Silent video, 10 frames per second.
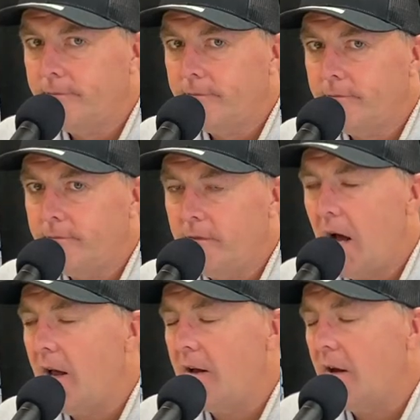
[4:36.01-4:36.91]
It doesn't
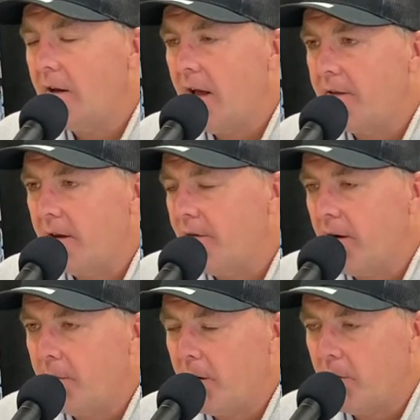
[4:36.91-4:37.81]
matter. I, I, can't think of yeah,
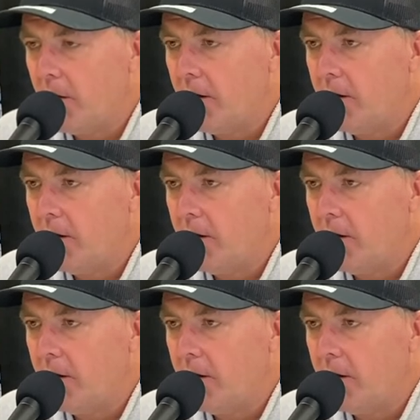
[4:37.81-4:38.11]
anybody it right It now.